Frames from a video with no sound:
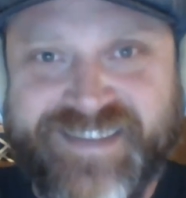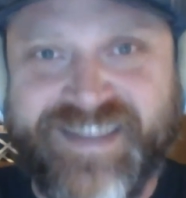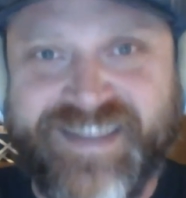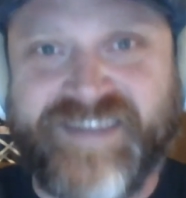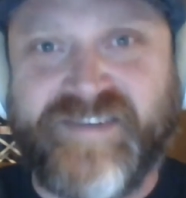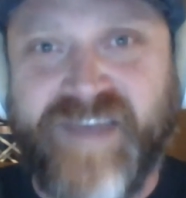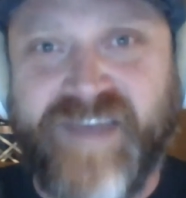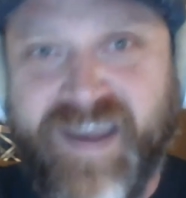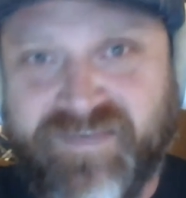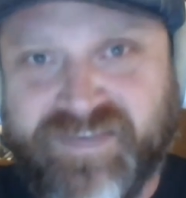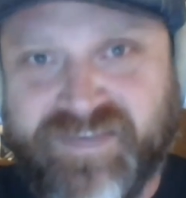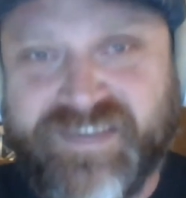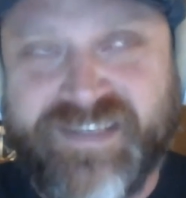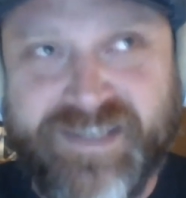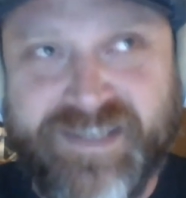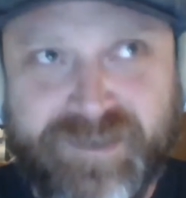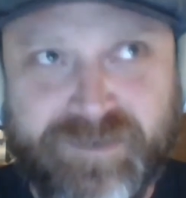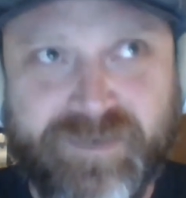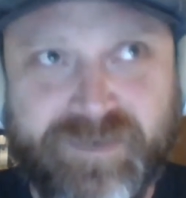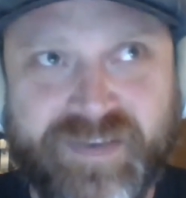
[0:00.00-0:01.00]
that you have to
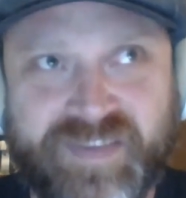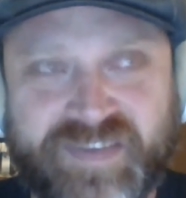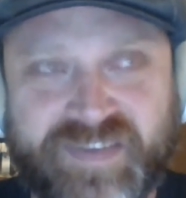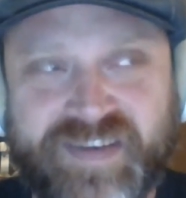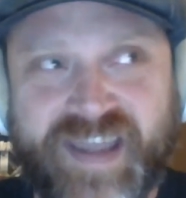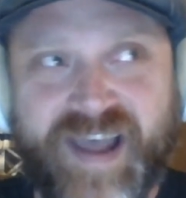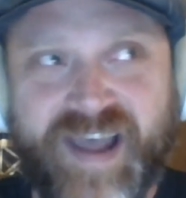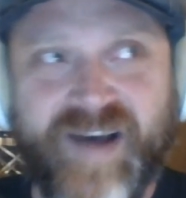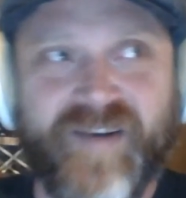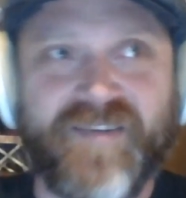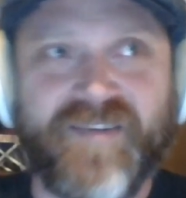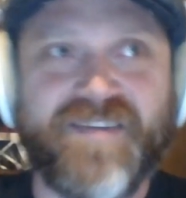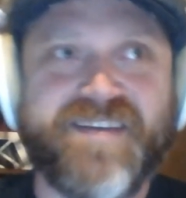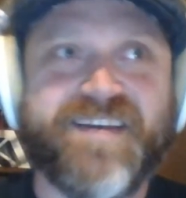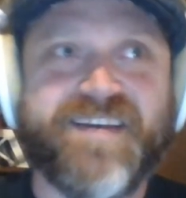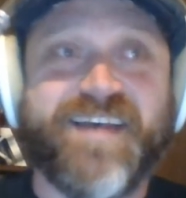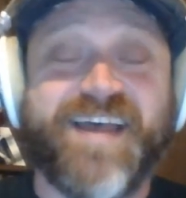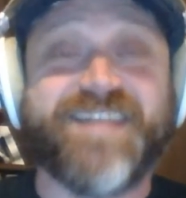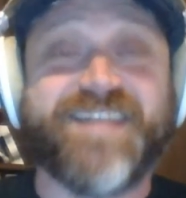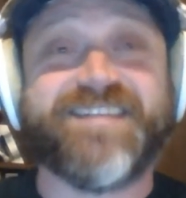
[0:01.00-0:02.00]
deal with now,
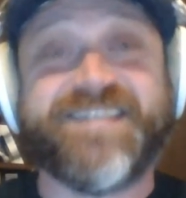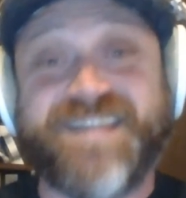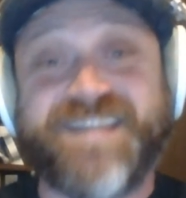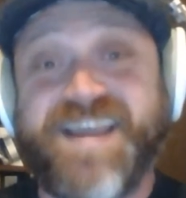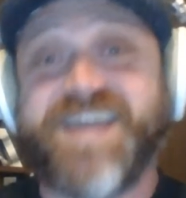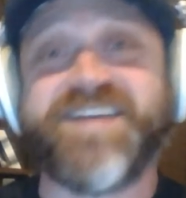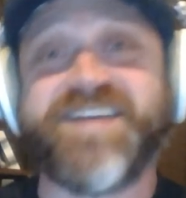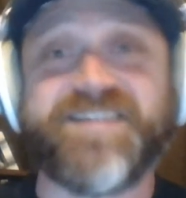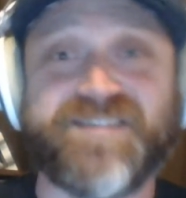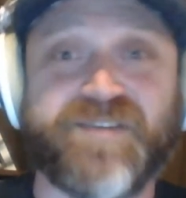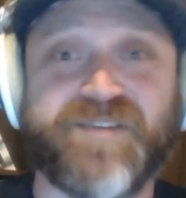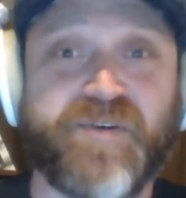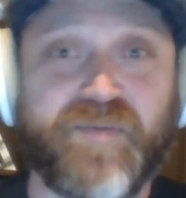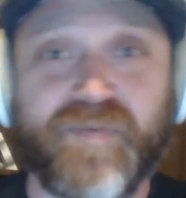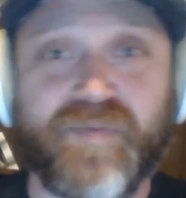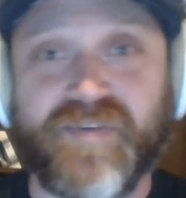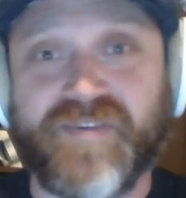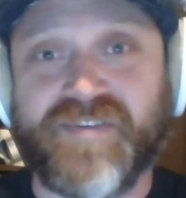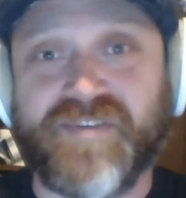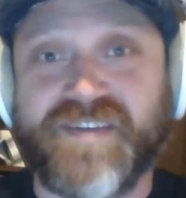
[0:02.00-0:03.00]
and staying
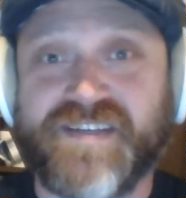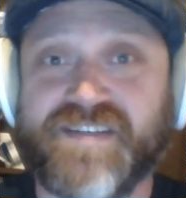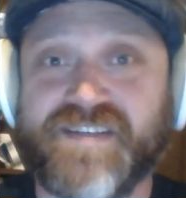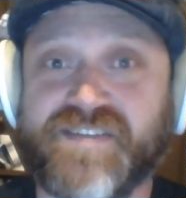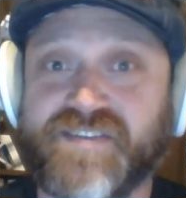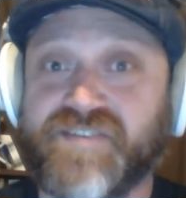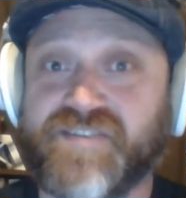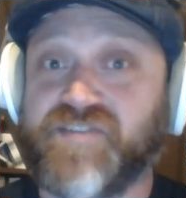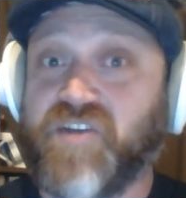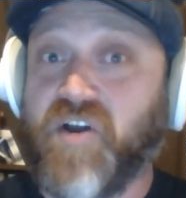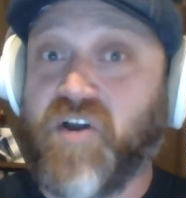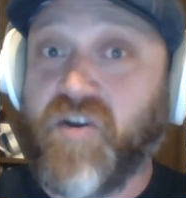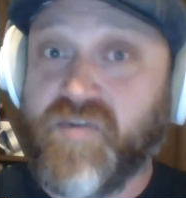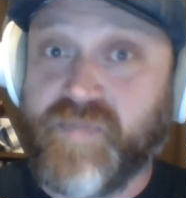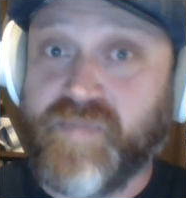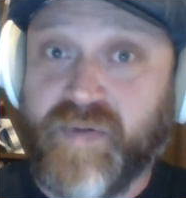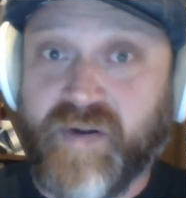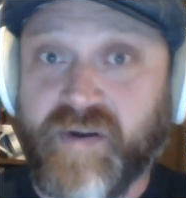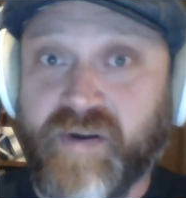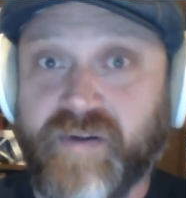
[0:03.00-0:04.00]
sober is the
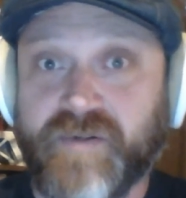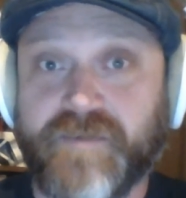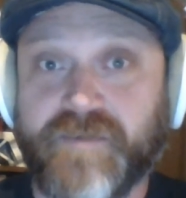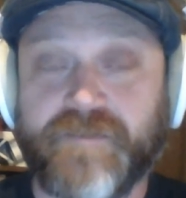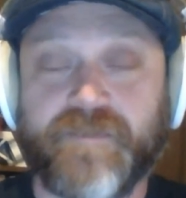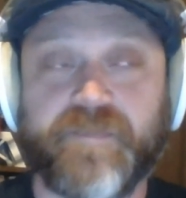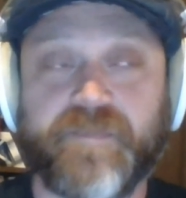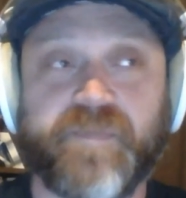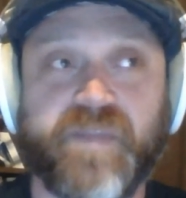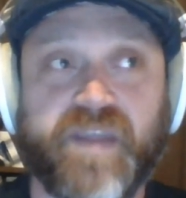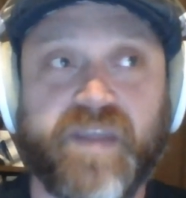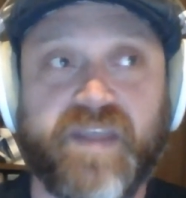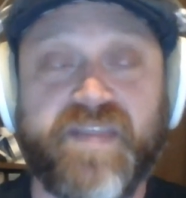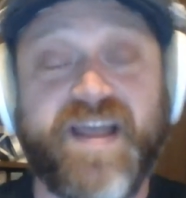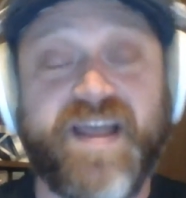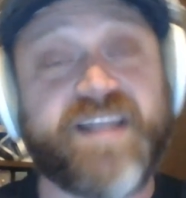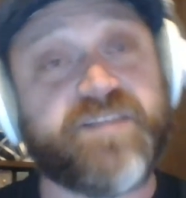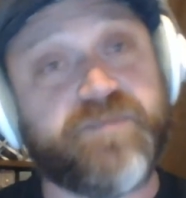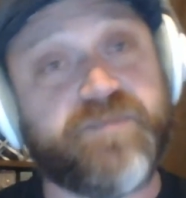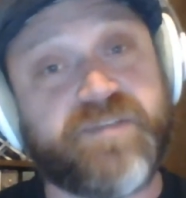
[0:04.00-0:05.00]
hard part, and
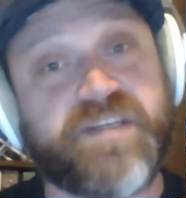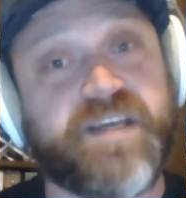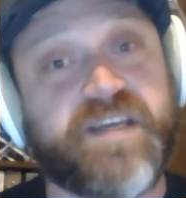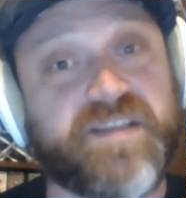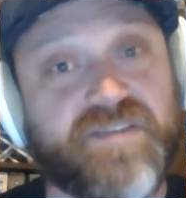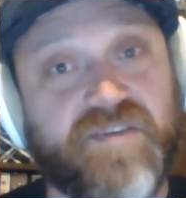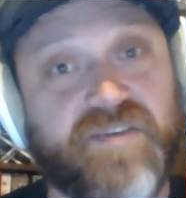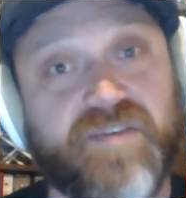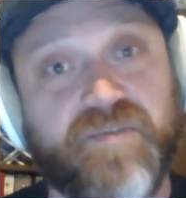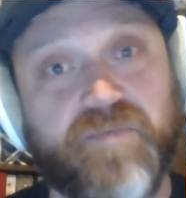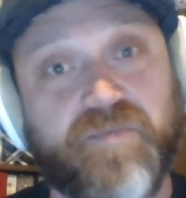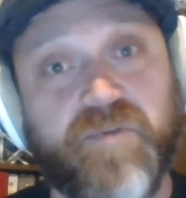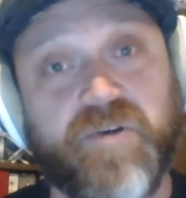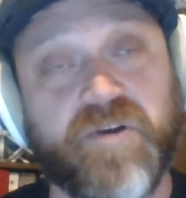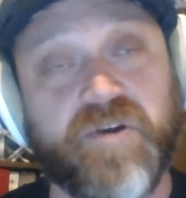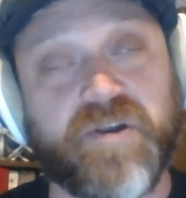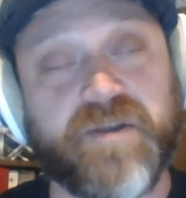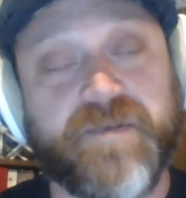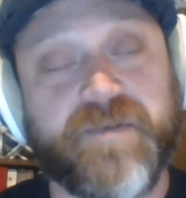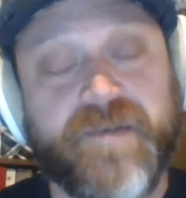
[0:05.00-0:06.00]
that's what takes all the
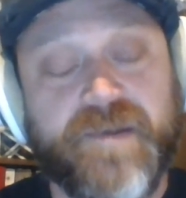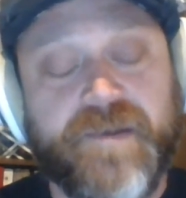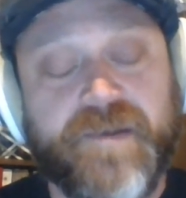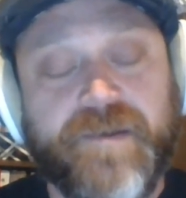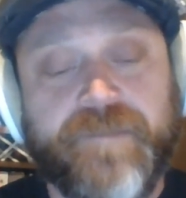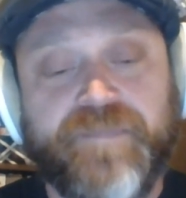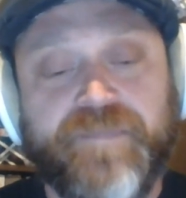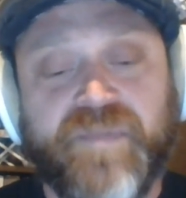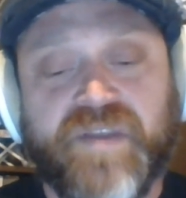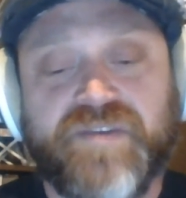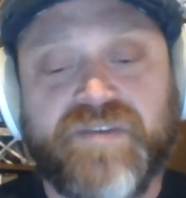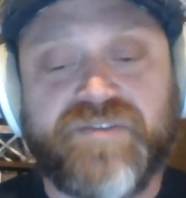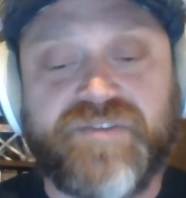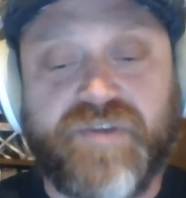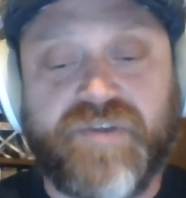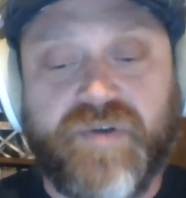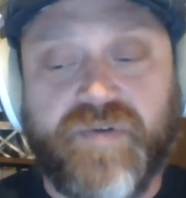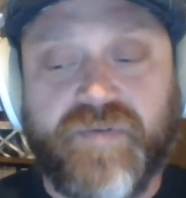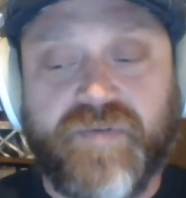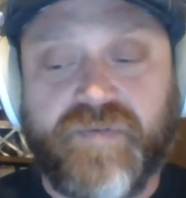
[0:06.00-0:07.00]
work.
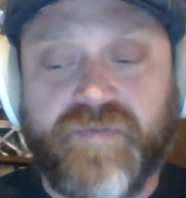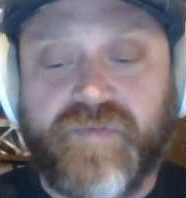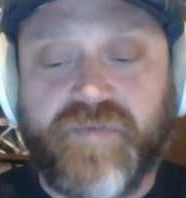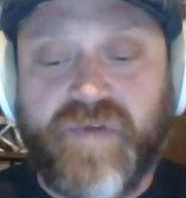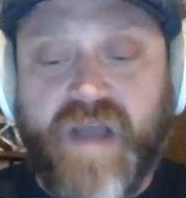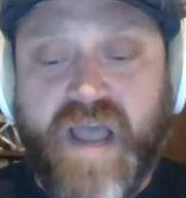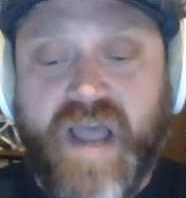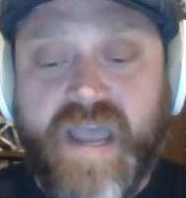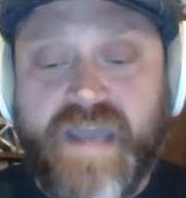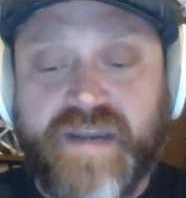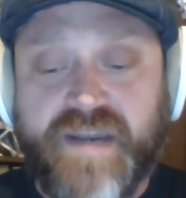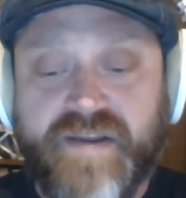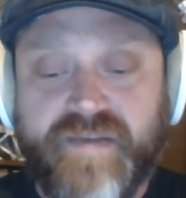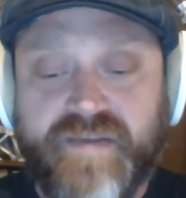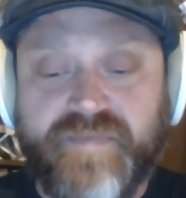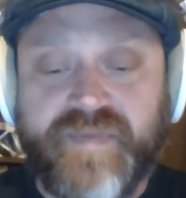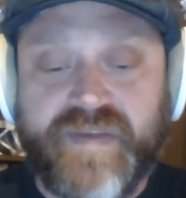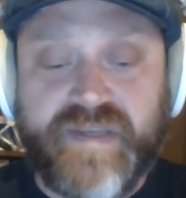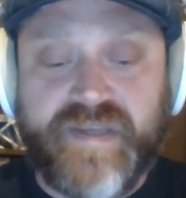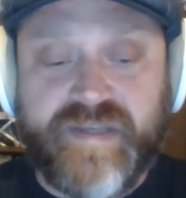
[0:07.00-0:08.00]
So I ended
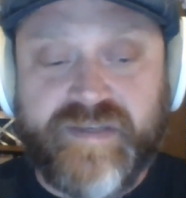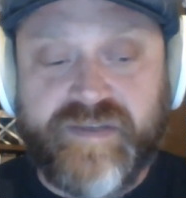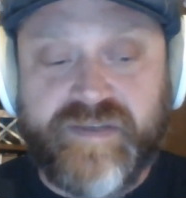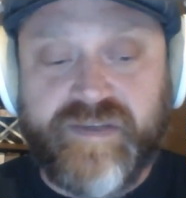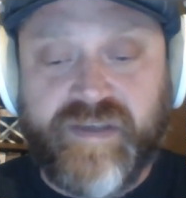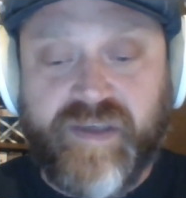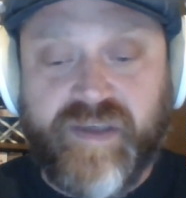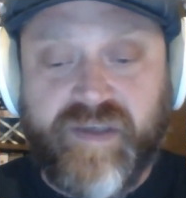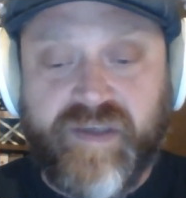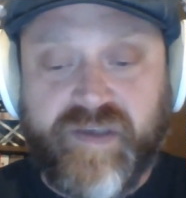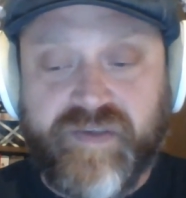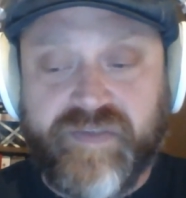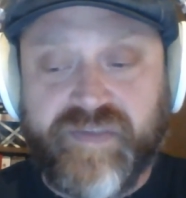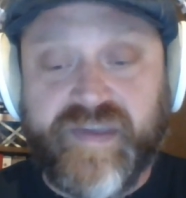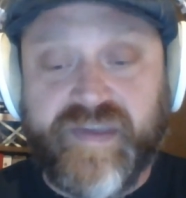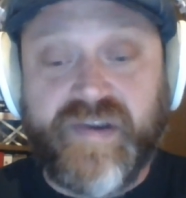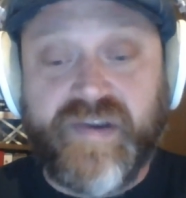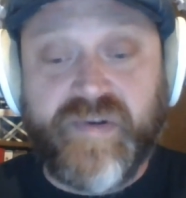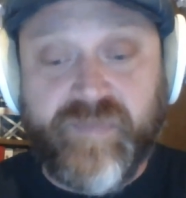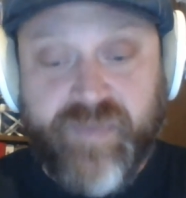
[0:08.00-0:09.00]
up in uh,
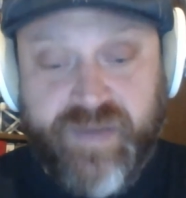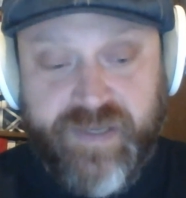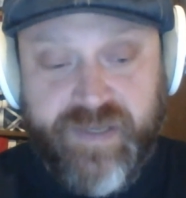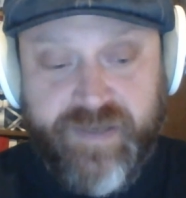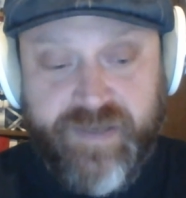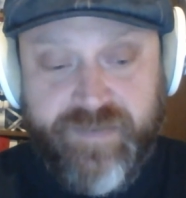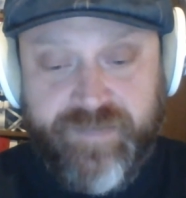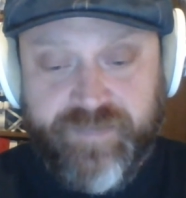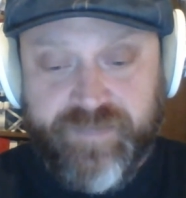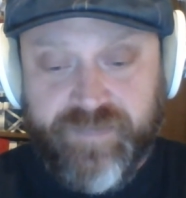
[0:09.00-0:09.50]
therapy,